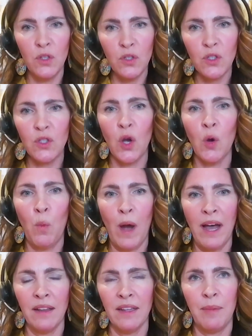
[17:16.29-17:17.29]
so
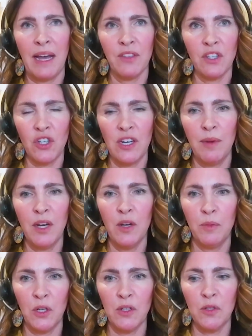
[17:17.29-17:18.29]
well about the SHEBA
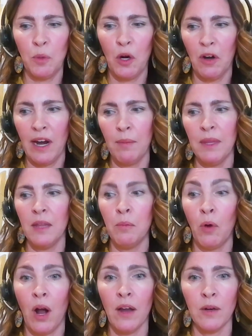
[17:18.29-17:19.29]
Hope Grows program and the
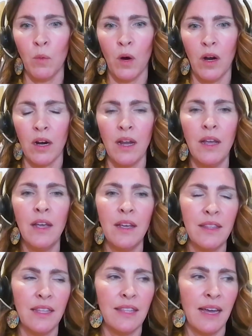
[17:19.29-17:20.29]
broader work
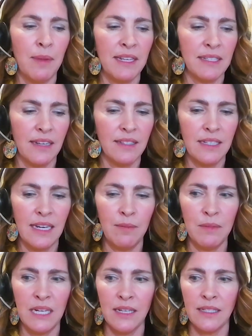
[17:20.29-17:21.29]
that the MSS
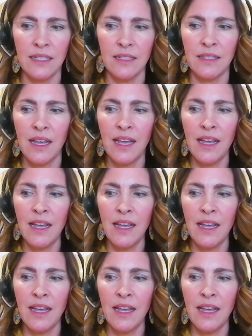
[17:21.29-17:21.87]
team does is